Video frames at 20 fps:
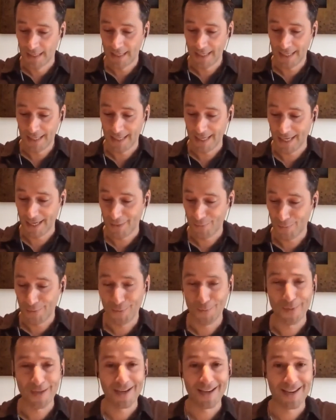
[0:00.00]
And then we
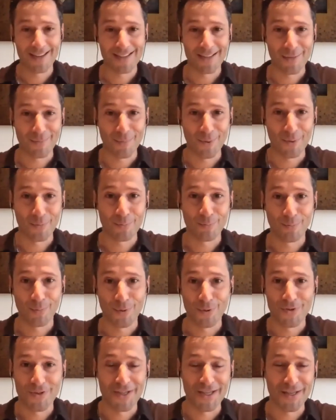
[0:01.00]
realized that
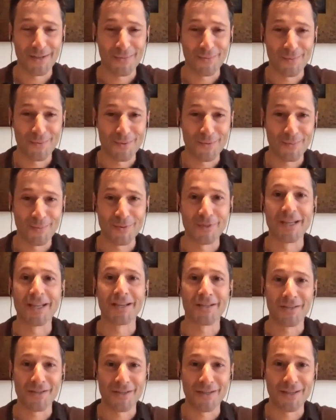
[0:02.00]
blockchain was
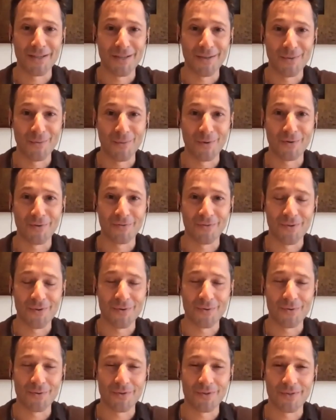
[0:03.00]
potentially one of
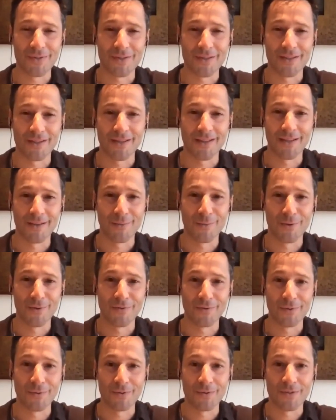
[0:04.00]
those
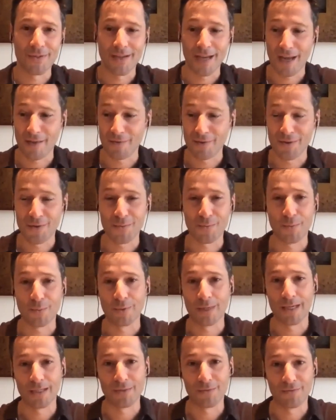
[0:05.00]
avenues we
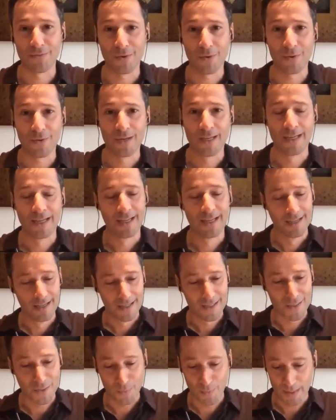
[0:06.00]
would like to follow.
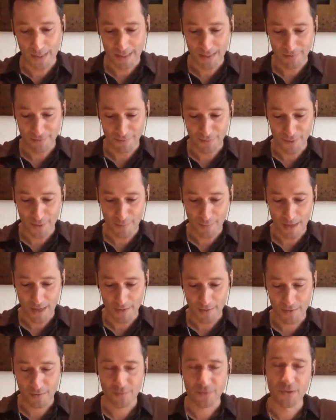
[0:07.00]
So we did a fair
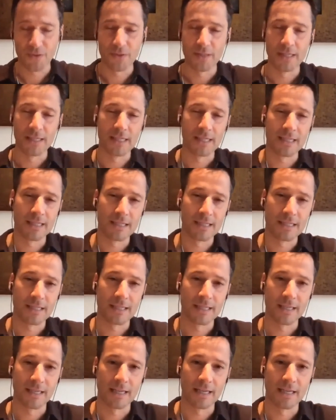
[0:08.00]
amount of due
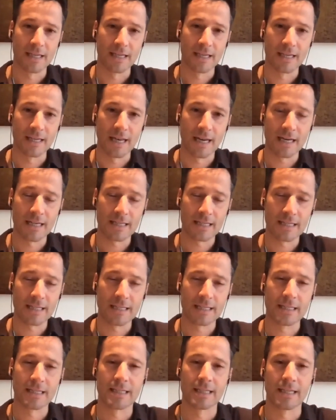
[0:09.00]
diligence and
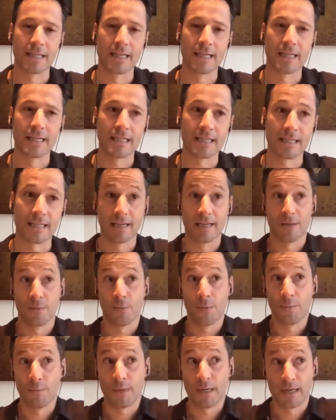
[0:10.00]
analysis, and suddenly
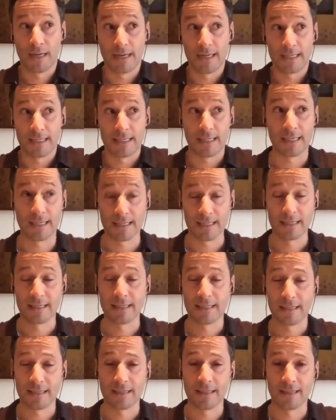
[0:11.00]
we realized that
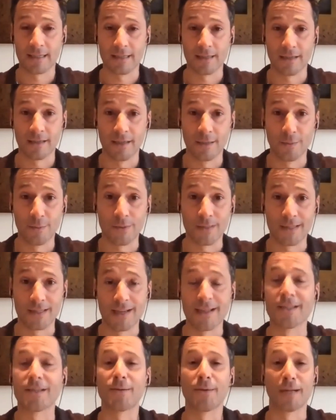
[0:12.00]
it was
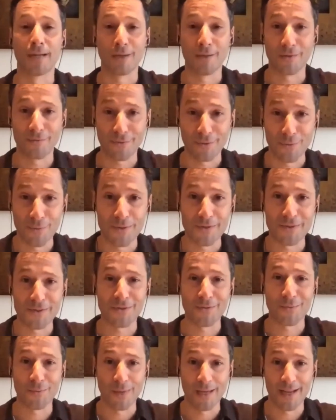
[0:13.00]
answering a lot of the
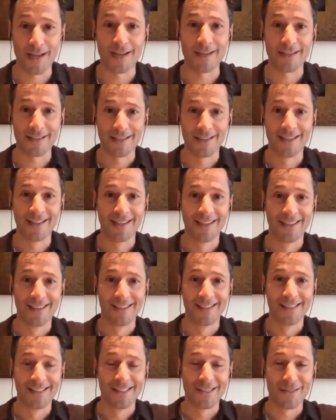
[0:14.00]
questions we had.
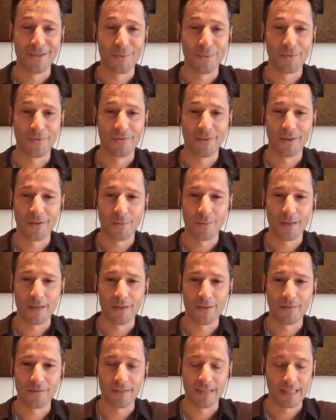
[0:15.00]
So we felt quite
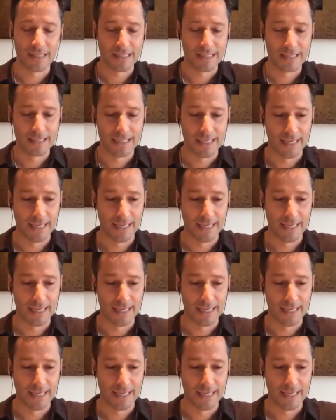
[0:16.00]
confident.